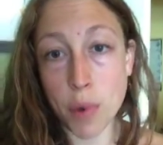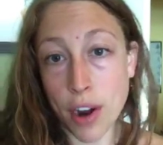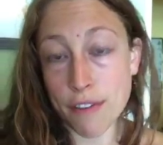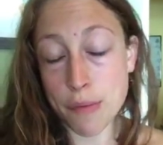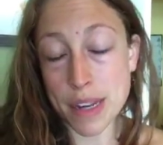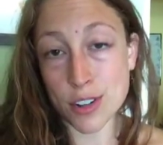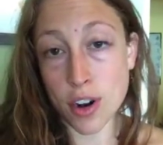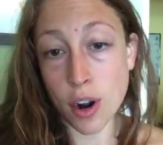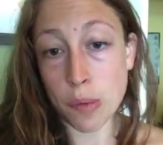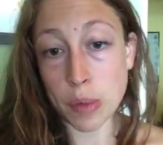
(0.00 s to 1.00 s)
We have more
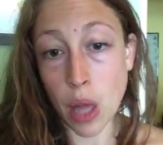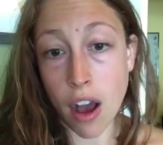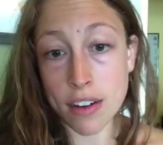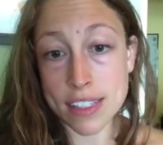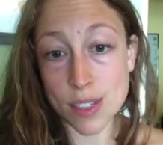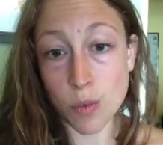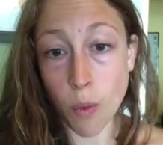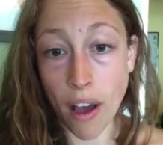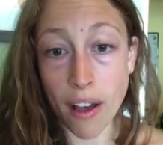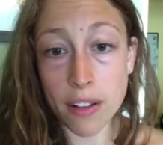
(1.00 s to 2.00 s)
information on our
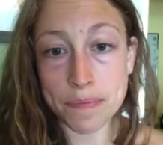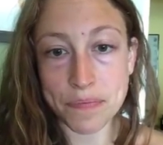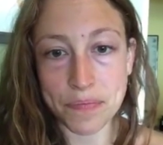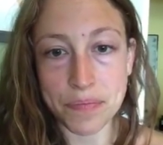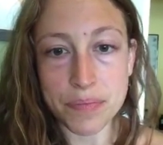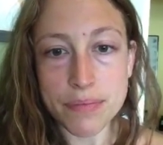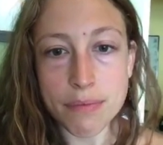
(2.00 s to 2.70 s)
blogs as well.